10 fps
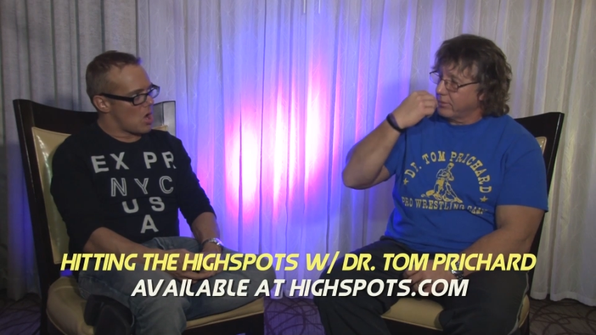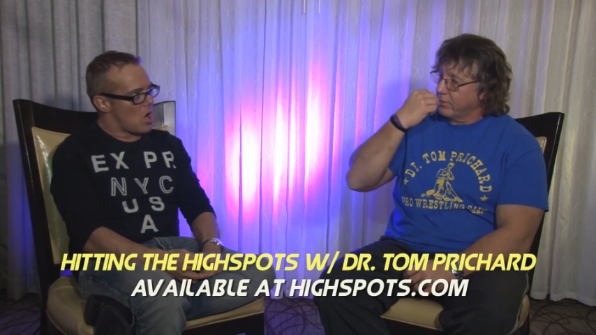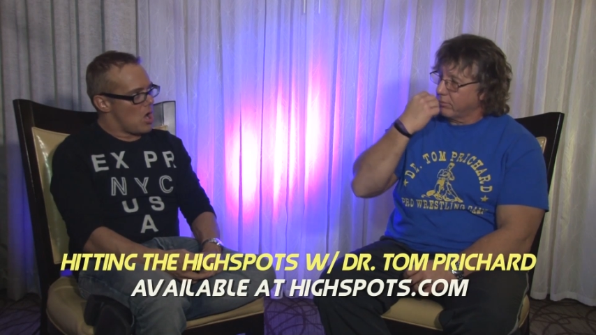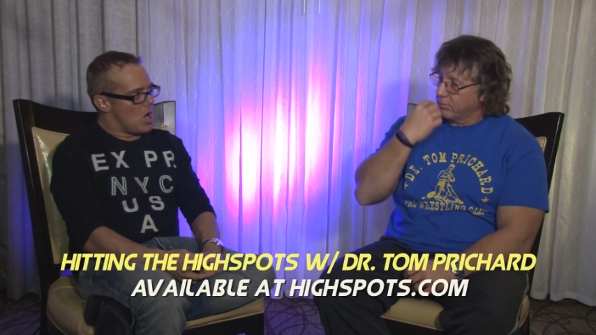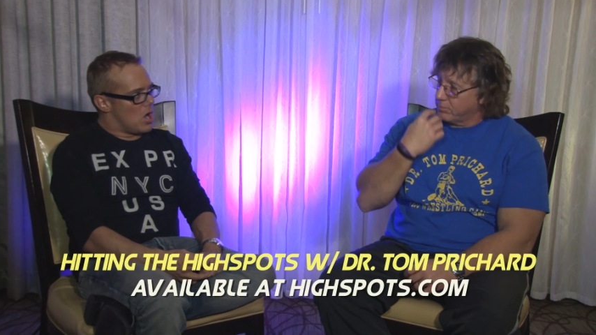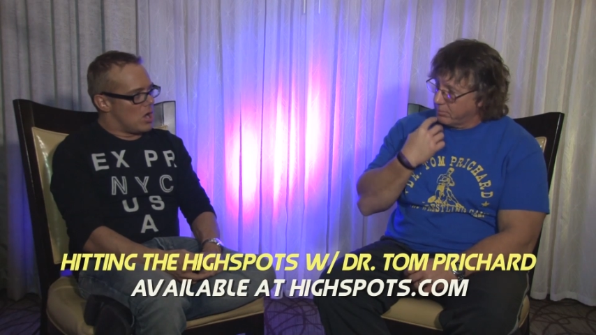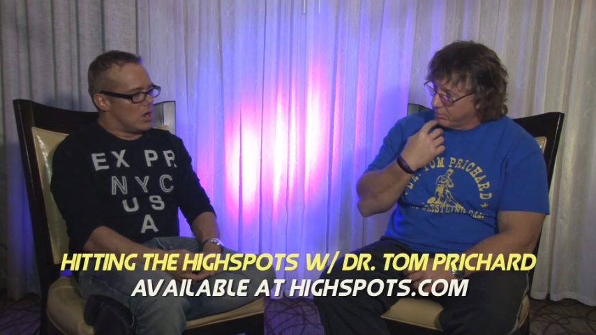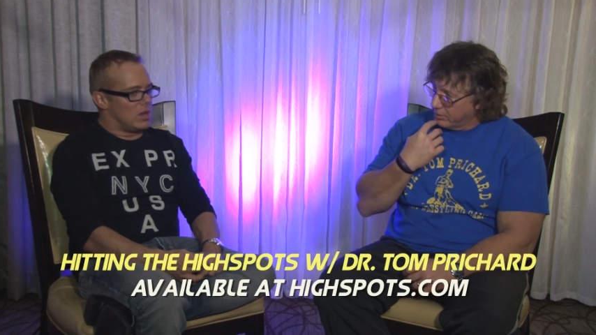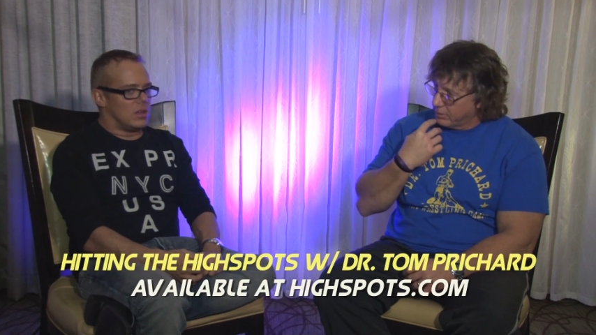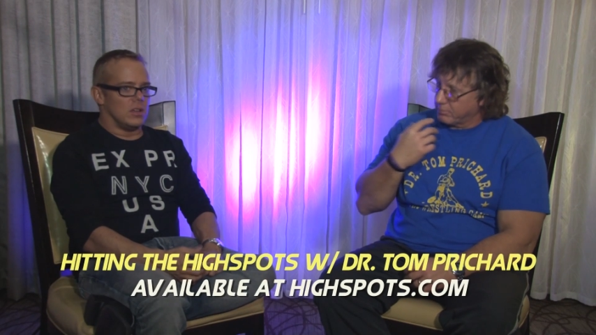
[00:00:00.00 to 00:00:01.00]
Speaker 1: there would be
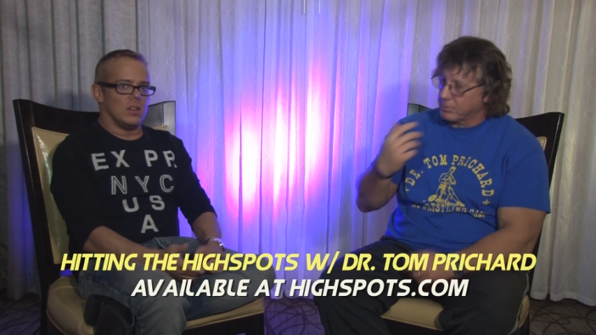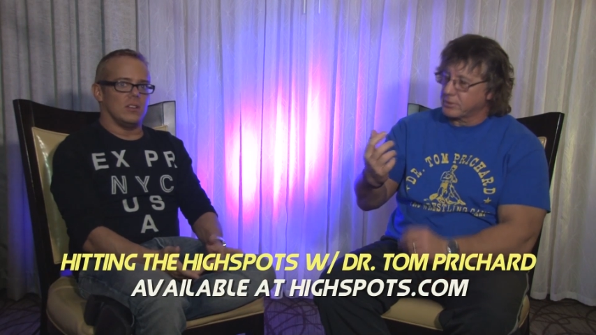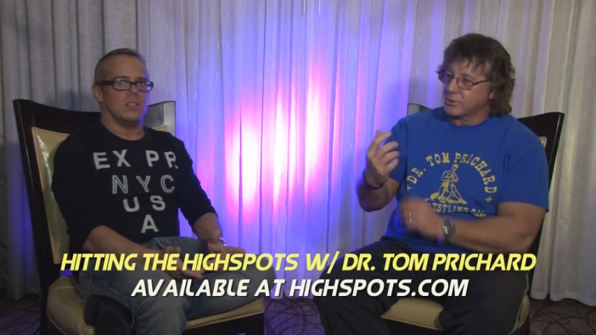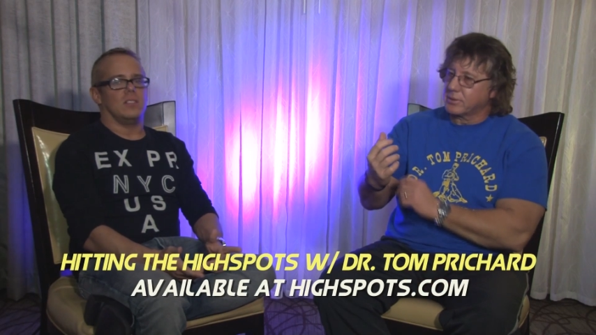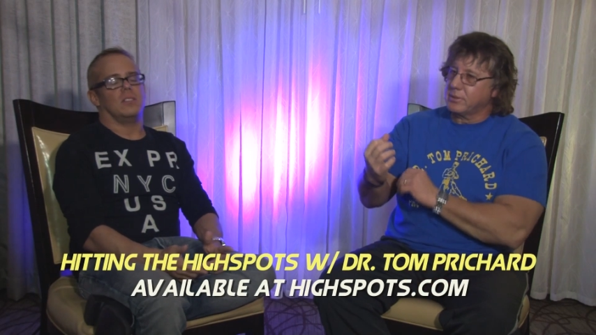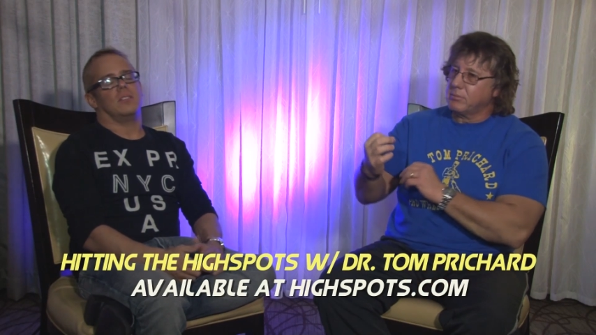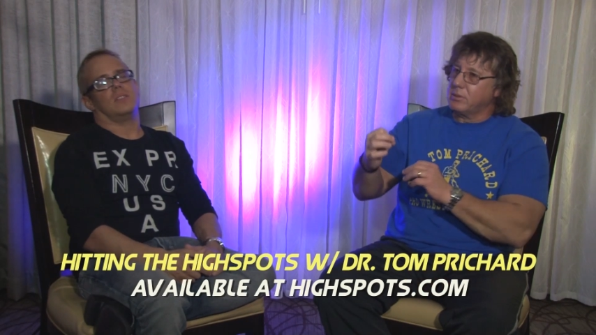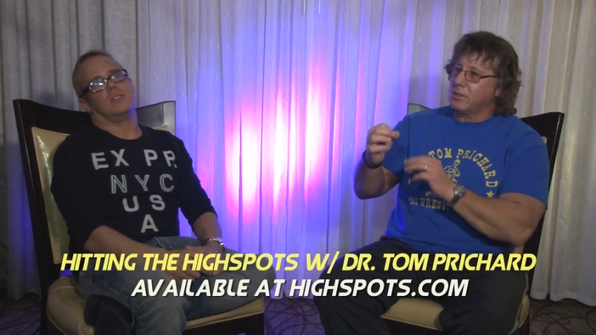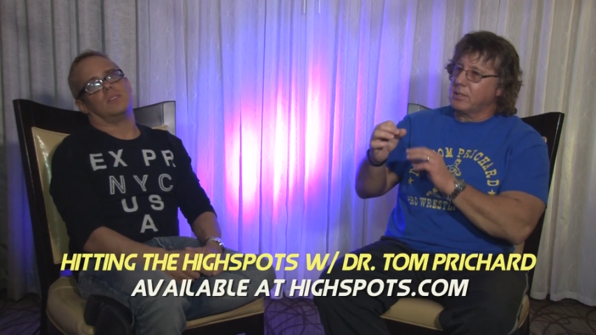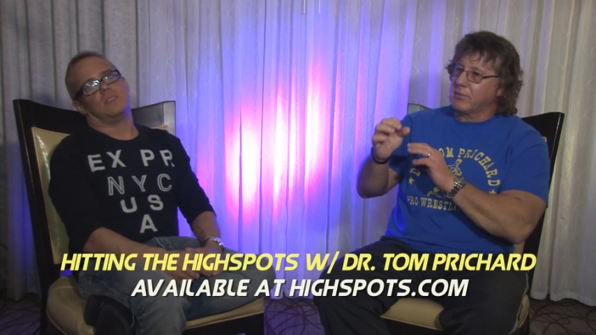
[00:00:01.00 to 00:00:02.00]
blood. But you see, we
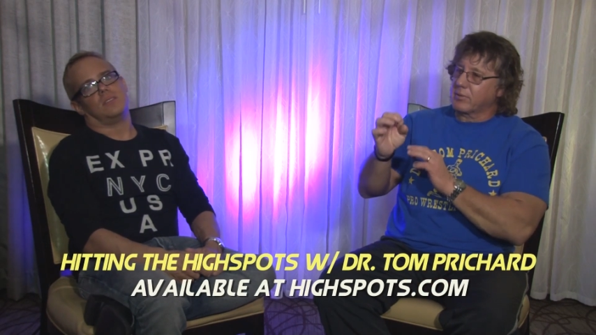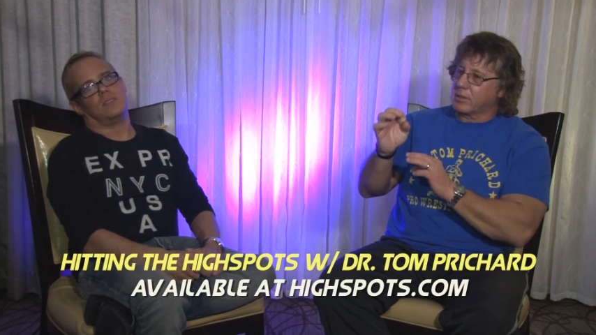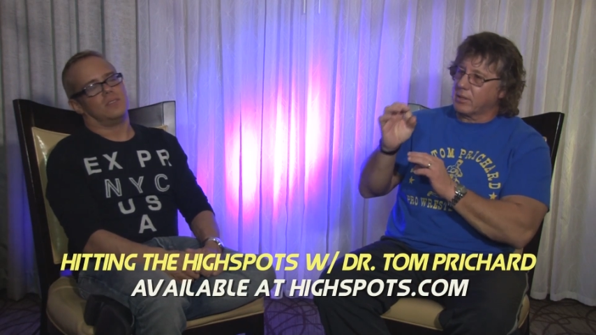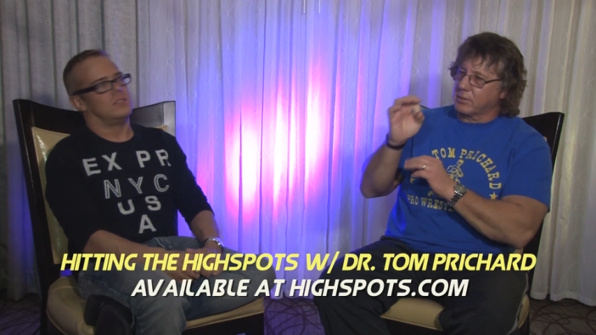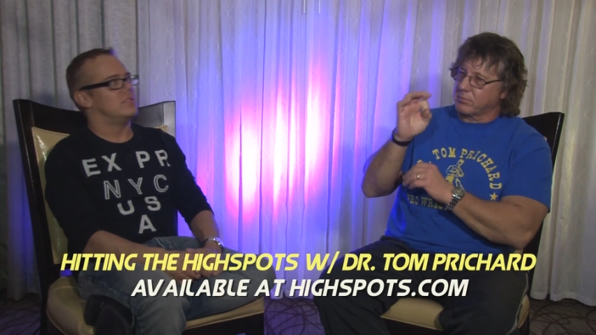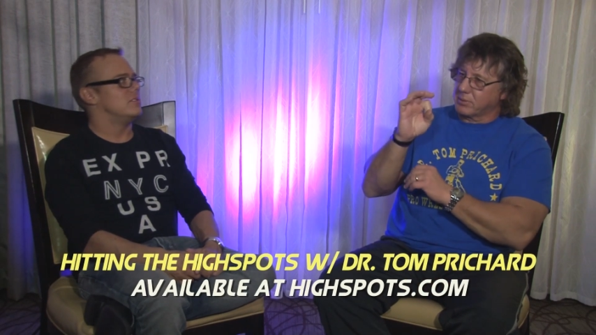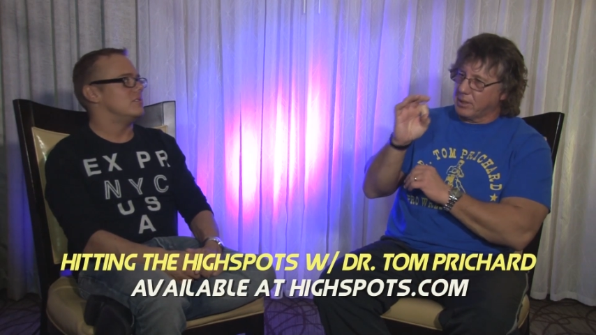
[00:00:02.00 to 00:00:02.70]
didn't have the condom